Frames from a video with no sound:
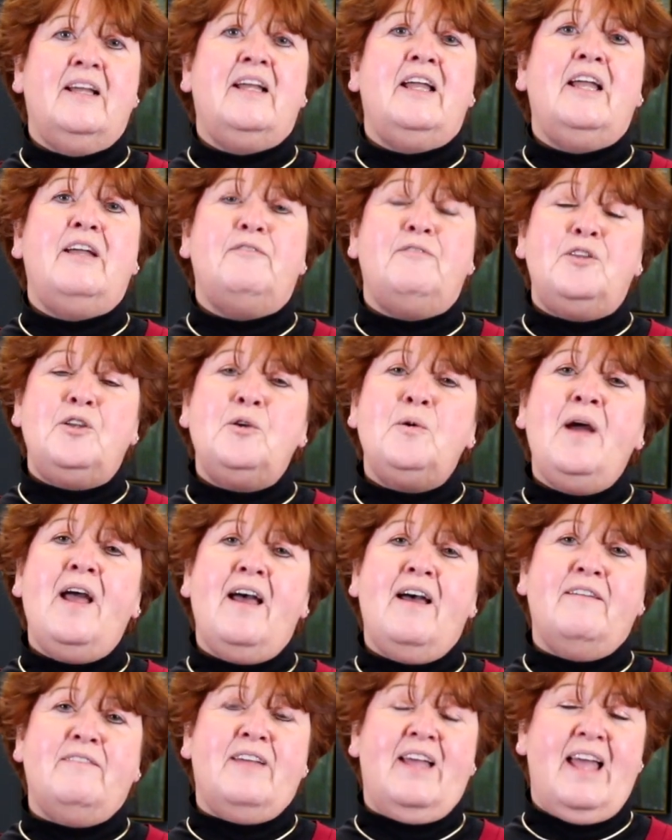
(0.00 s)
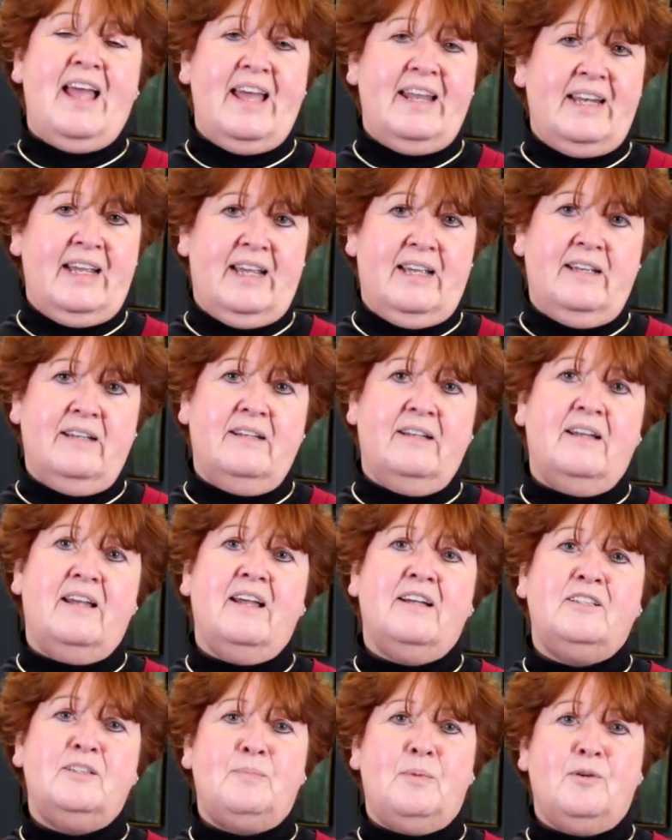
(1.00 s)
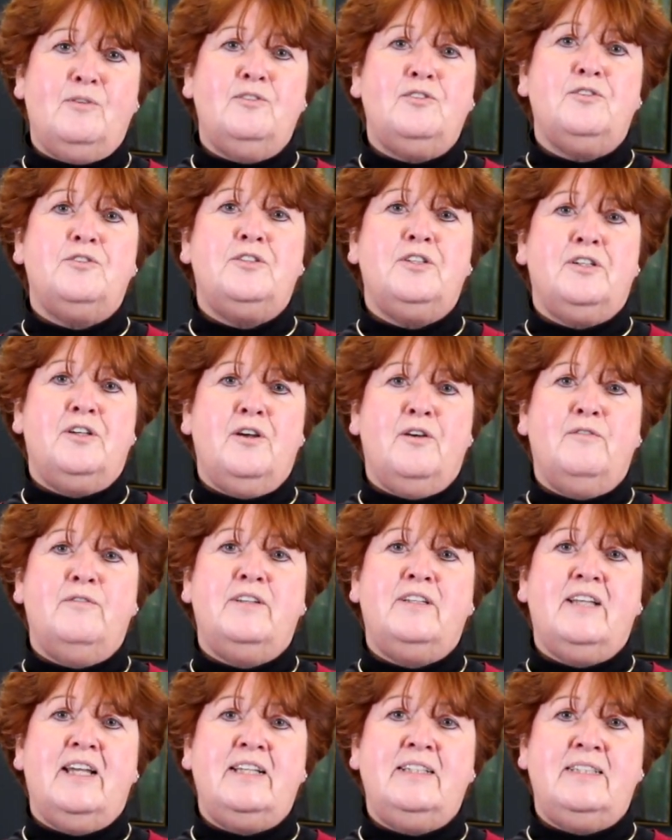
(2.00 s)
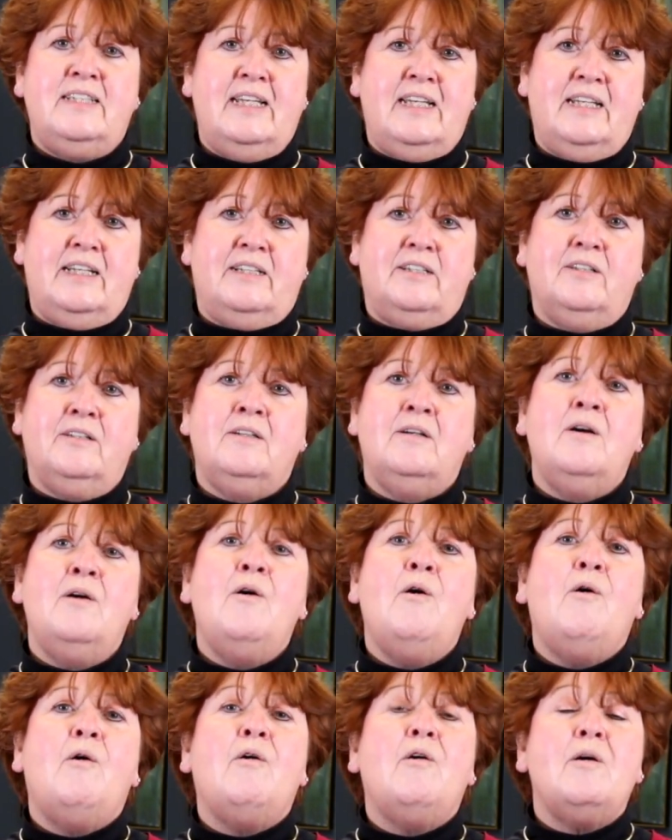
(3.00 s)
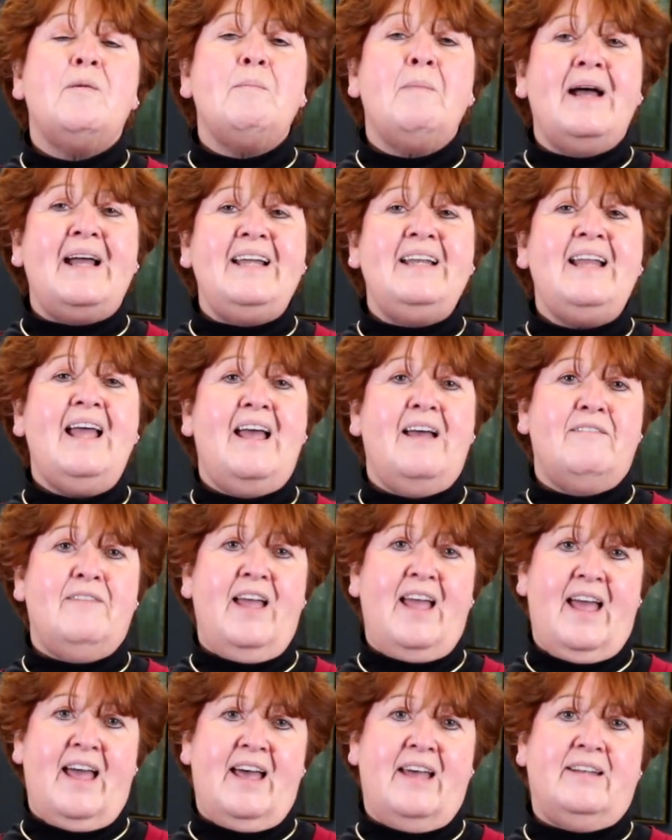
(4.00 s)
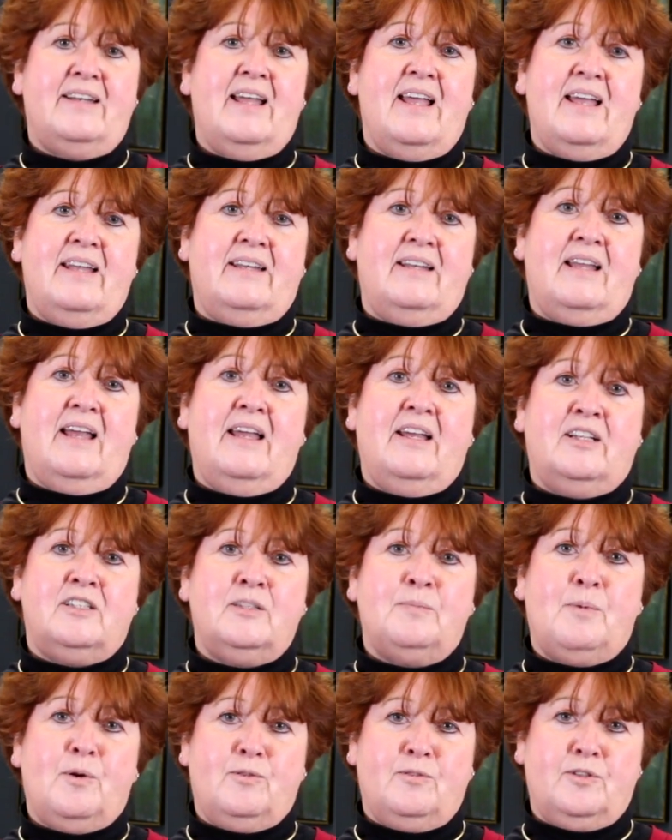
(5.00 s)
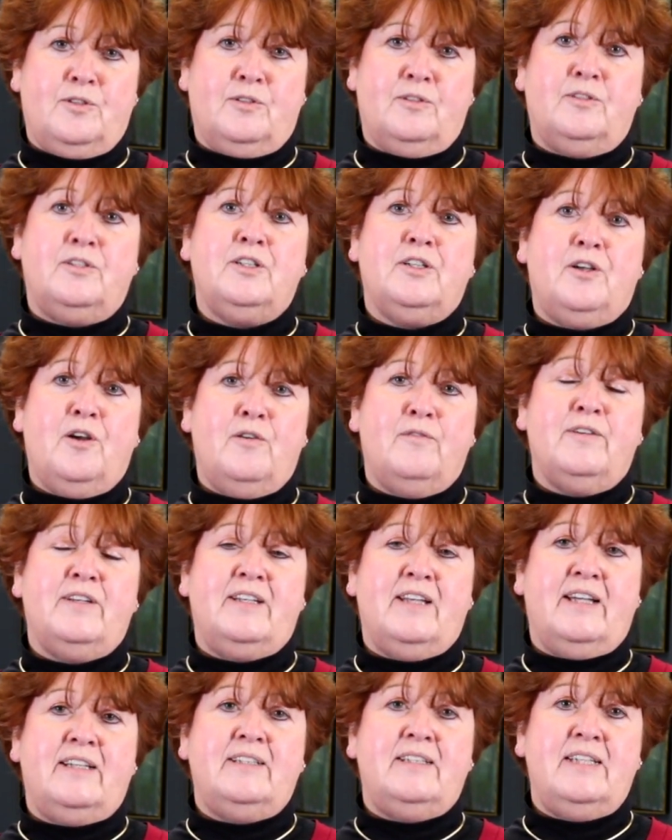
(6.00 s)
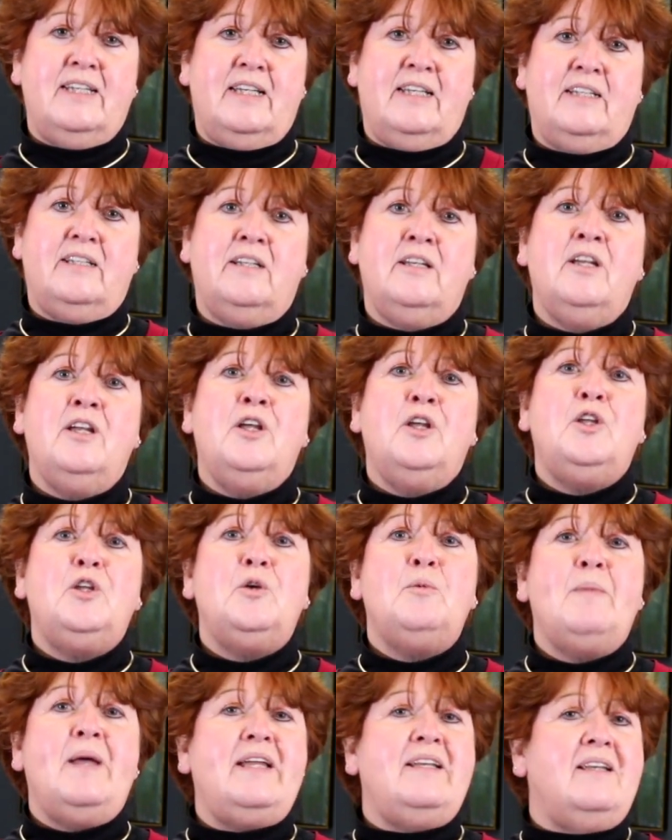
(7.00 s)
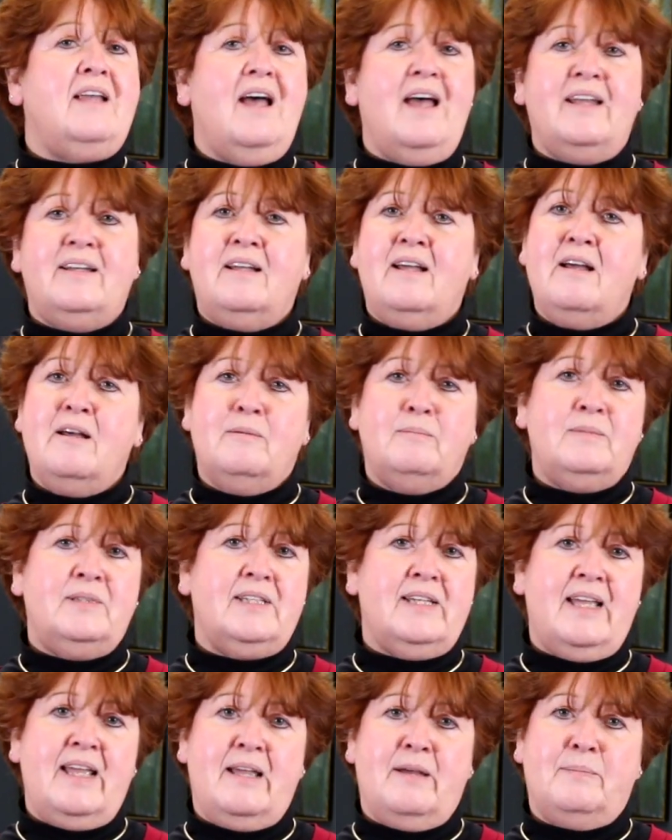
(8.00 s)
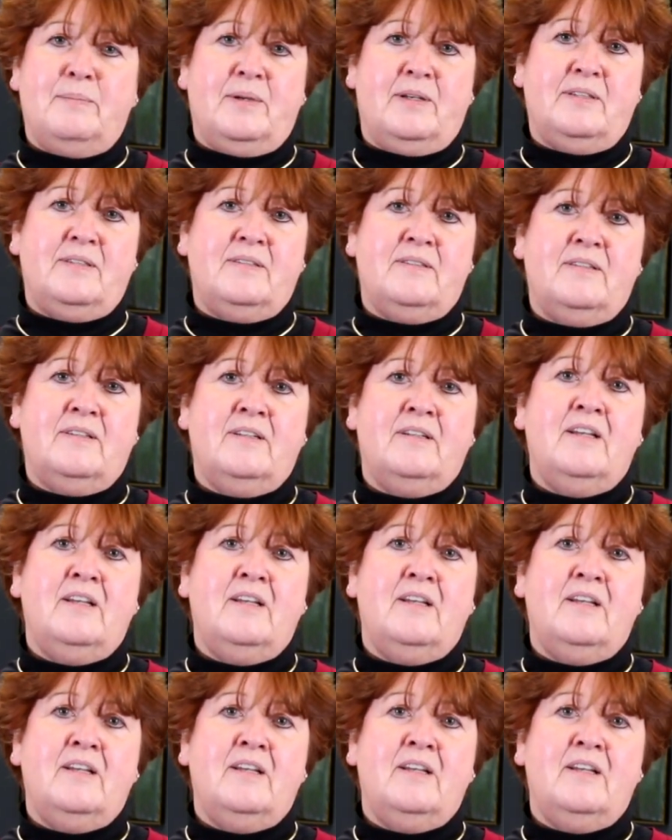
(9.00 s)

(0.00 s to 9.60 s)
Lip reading: if you have any exposure to COVID-19 or might have had an exposure to COVID-19, you may not come to campus.